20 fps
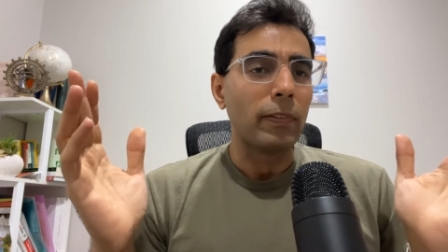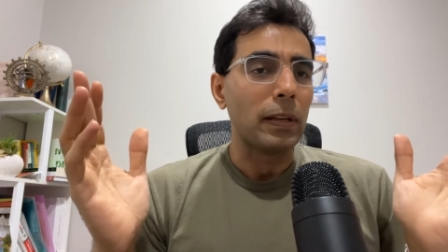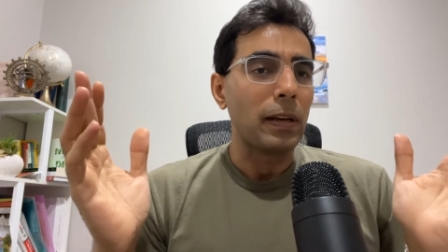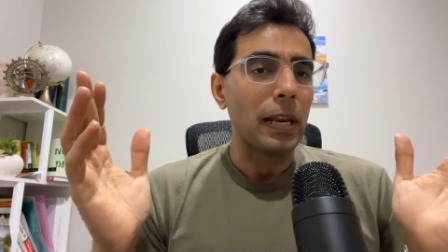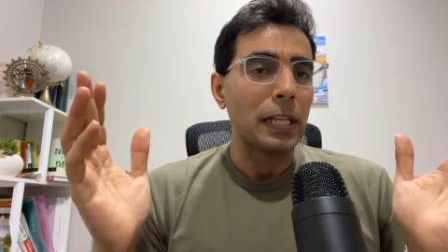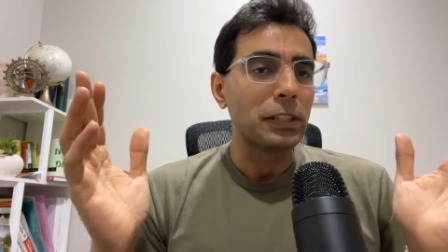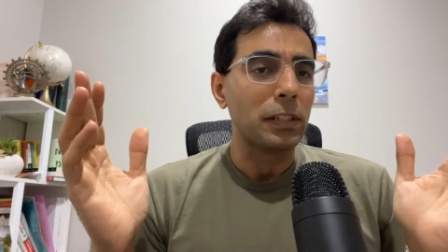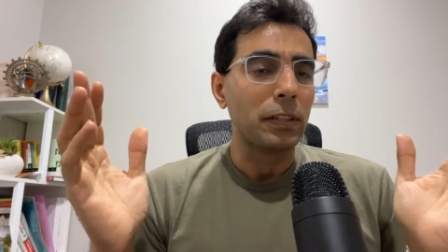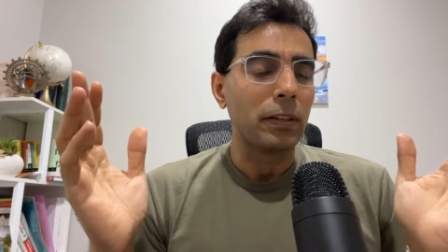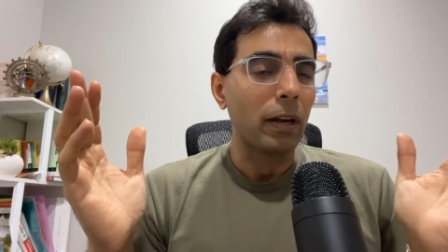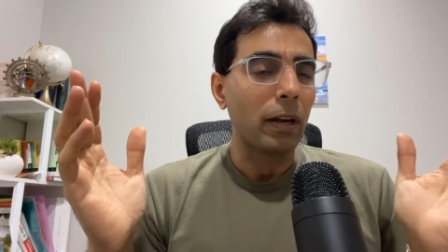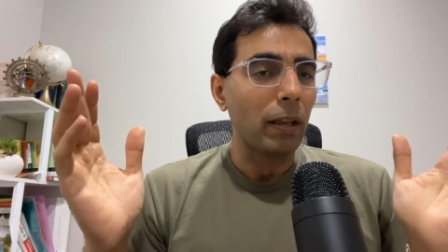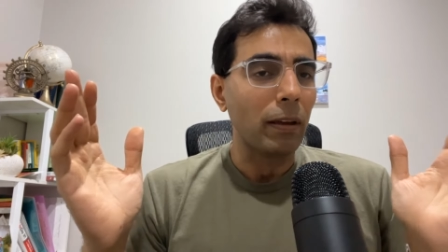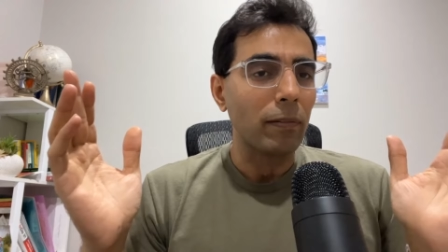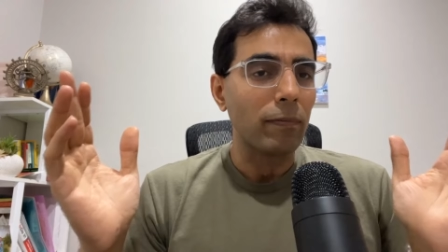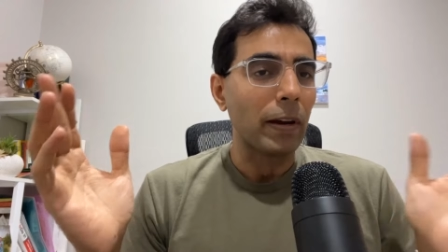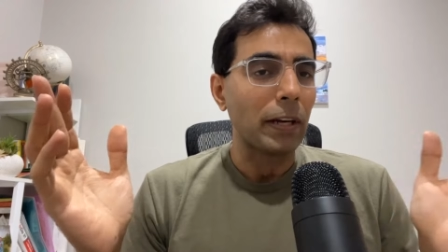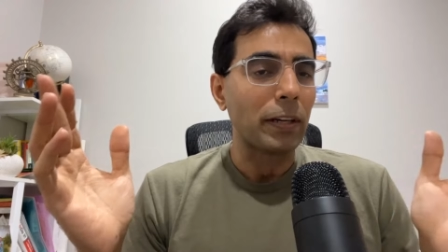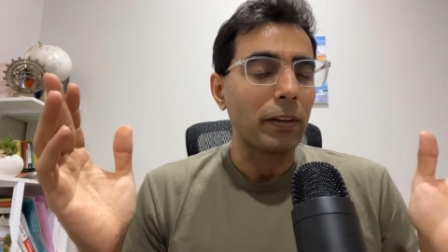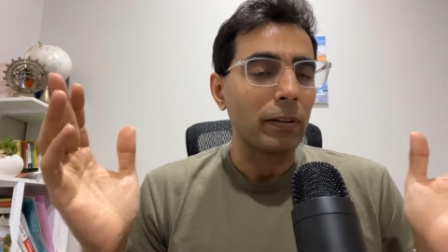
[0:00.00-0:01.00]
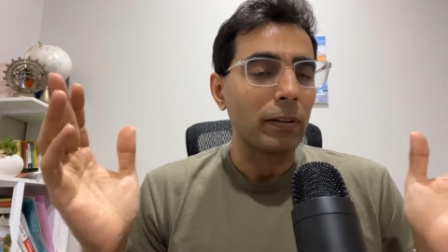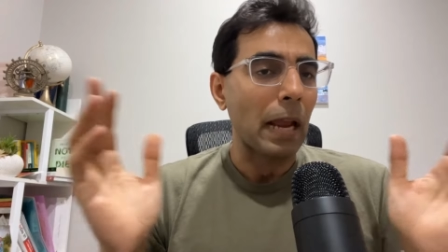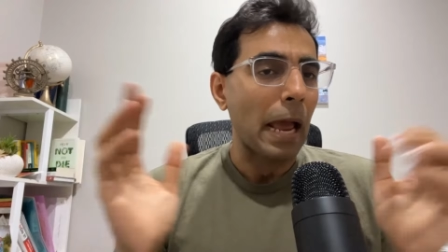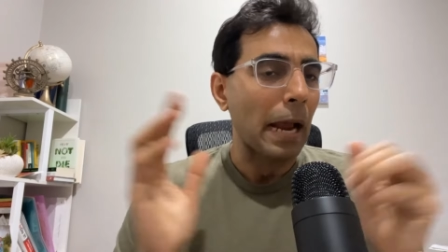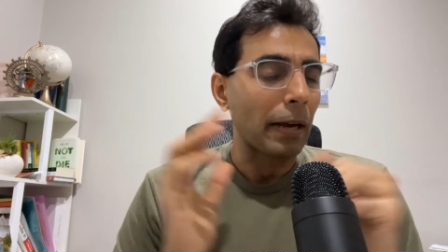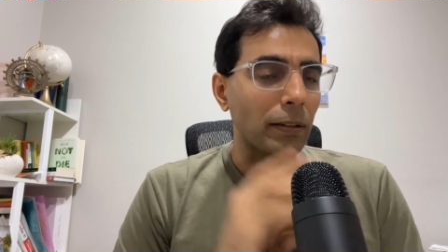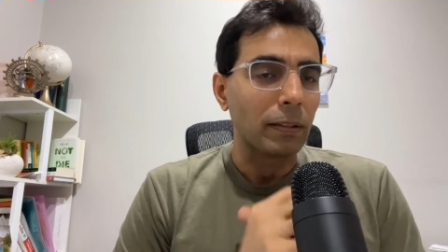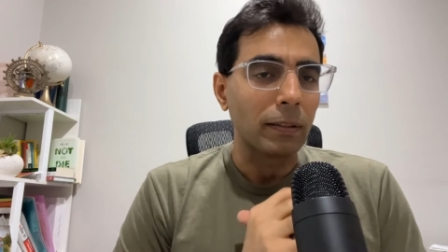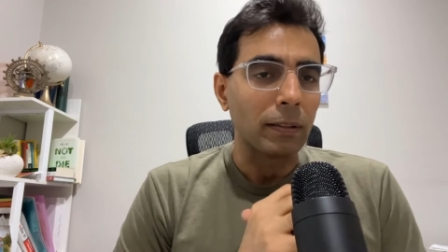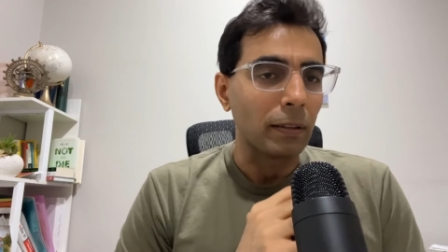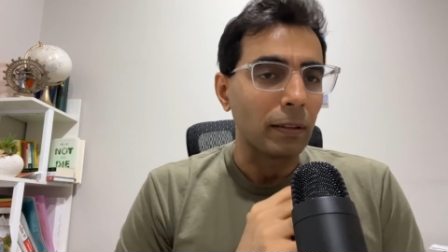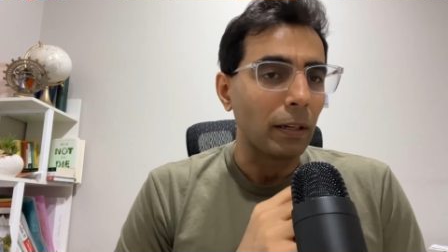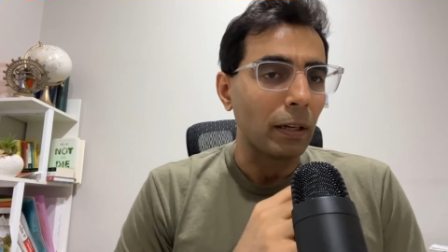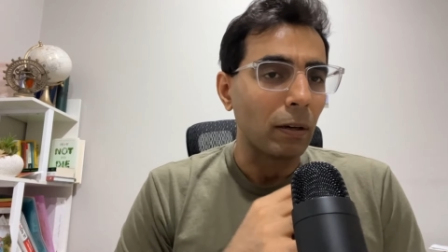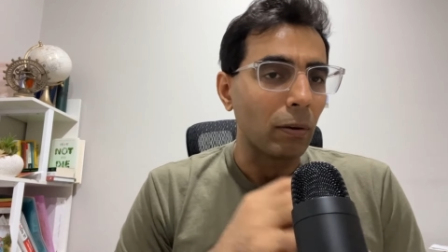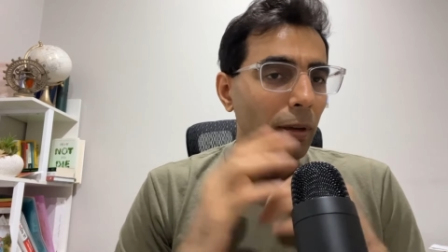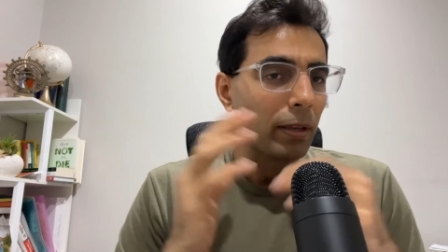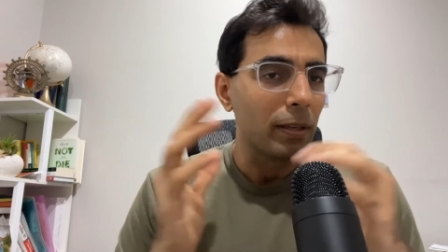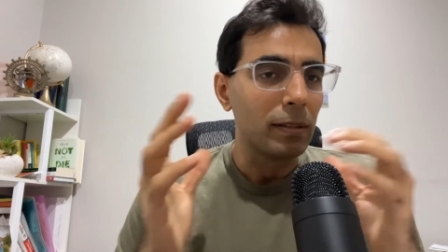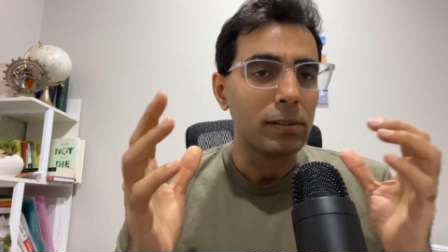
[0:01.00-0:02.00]
legendary veteran actor you
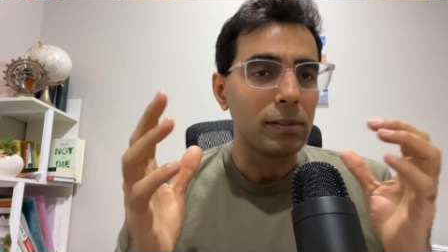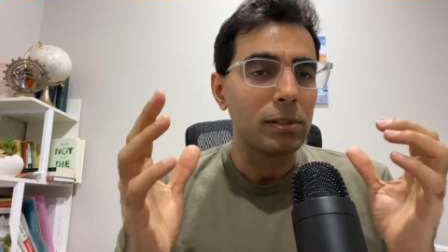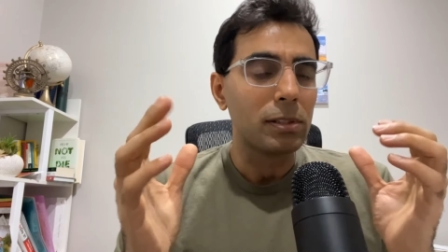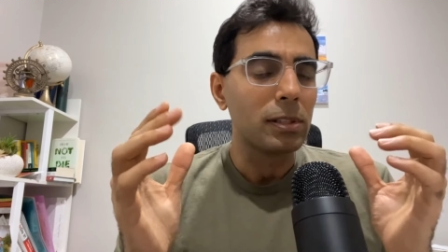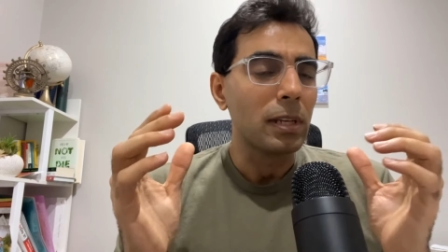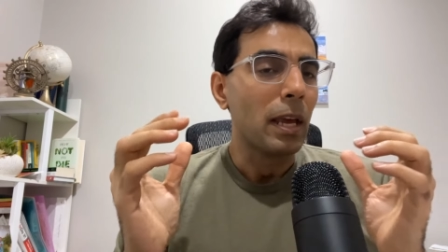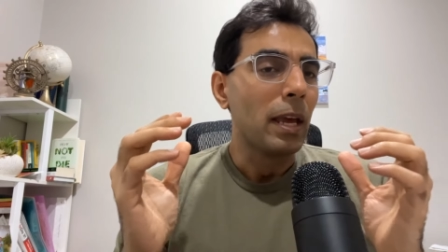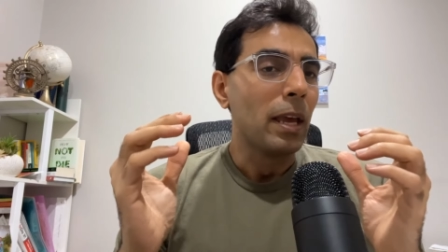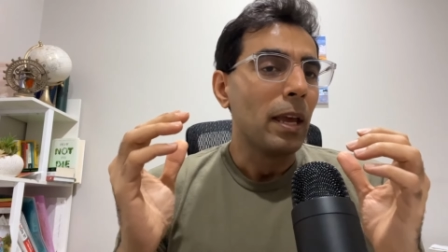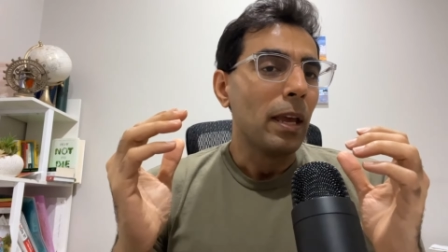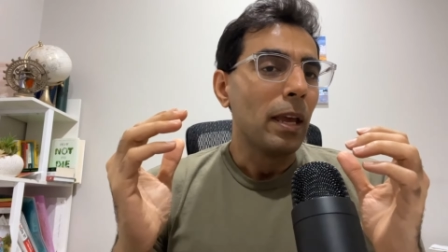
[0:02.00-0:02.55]
know his